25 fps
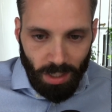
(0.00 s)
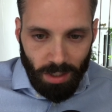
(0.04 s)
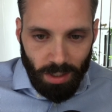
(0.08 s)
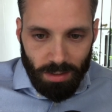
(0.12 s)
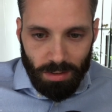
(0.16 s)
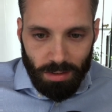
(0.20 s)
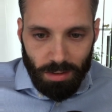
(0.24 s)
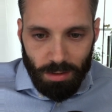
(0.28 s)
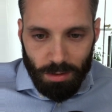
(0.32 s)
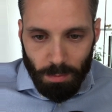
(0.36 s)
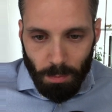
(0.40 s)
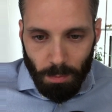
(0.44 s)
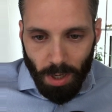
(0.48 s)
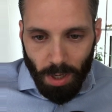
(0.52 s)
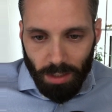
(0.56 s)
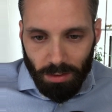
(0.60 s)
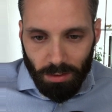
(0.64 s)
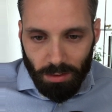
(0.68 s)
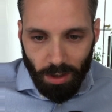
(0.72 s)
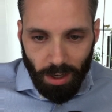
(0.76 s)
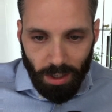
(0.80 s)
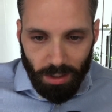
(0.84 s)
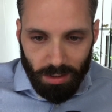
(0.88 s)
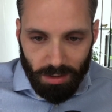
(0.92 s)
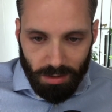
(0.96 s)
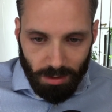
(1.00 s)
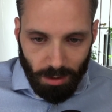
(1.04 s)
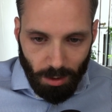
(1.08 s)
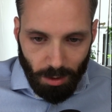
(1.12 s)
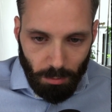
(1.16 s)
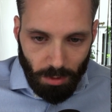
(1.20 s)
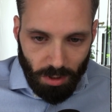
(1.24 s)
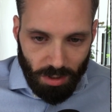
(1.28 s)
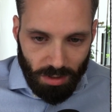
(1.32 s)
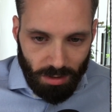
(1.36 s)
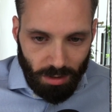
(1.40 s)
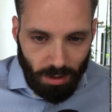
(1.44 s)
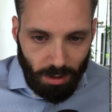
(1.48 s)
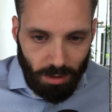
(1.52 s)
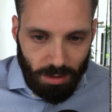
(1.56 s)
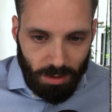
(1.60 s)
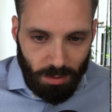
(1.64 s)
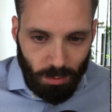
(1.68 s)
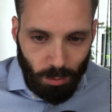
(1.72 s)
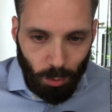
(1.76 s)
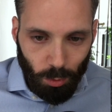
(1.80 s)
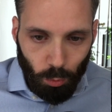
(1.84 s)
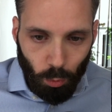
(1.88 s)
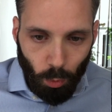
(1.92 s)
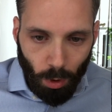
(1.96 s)
Since my tax number starts
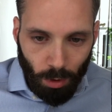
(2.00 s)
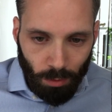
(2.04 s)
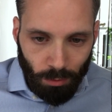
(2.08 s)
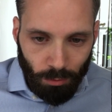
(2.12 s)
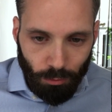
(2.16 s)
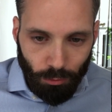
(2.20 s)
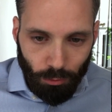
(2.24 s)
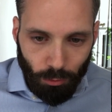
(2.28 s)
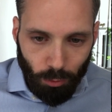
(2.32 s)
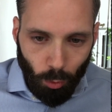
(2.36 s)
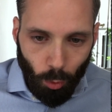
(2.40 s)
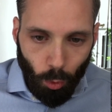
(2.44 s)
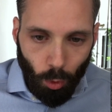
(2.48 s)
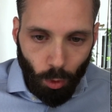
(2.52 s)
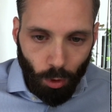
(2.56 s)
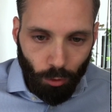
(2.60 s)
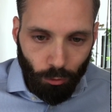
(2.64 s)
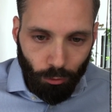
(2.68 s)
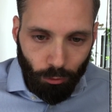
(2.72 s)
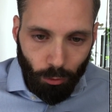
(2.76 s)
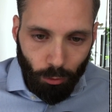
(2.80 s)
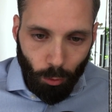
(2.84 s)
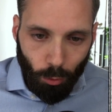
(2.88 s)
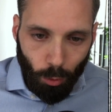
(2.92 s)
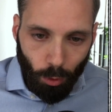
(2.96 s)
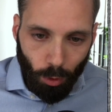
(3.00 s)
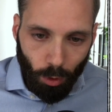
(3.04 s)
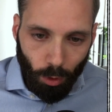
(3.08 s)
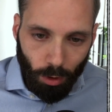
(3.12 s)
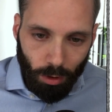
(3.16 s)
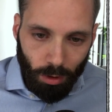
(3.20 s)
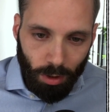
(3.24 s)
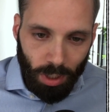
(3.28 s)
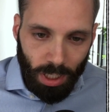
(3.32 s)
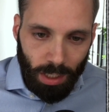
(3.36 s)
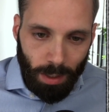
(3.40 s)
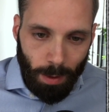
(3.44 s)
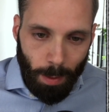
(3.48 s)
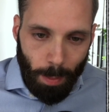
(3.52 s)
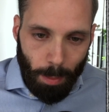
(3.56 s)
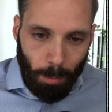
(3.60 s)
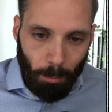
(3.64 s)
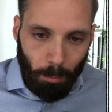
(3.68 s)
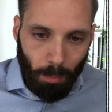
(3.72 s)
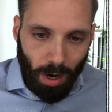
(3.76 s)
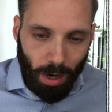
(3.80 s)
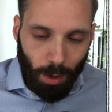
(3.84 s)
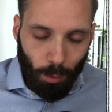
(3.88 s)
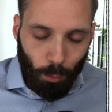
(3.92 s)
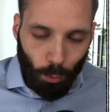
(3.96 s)
with 144,
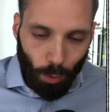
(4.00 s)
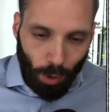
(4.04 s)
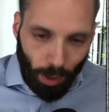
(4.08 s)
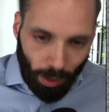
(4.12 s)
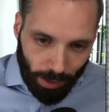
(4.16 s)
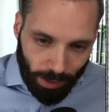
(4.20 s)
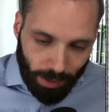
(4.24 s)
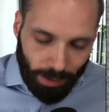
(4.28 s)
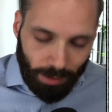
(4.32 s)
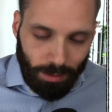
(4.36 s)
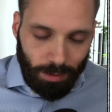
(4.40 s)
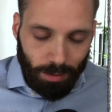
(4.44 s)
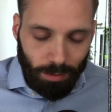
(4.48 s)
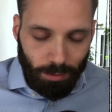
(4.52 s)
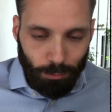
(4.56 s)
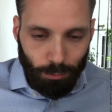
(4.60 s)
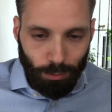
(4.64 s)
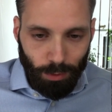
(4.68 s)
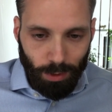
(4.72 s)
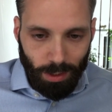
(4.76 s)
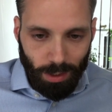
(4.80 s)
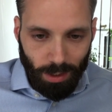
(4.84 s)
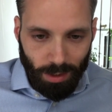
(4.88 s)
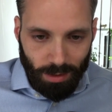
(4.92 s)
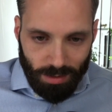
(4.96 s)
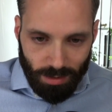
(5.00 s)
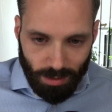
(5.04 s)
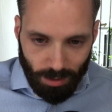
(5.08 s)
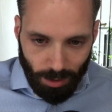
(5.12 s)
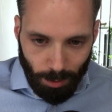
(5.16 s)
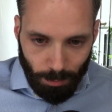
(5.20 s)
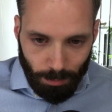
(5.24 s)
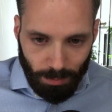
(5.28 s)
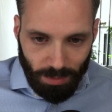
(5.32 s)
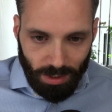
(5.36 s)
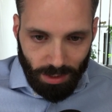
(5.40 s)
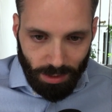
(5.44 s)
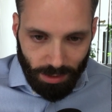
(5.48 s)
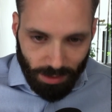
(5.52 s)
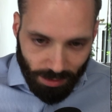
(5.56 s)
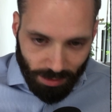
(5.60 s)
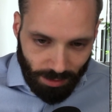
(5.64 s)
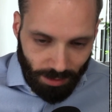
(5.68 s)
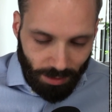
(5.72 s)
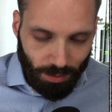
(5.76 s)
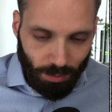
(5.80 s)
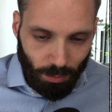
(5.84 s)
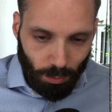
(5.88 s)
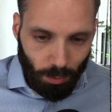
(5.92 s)
my right Finanzamt is this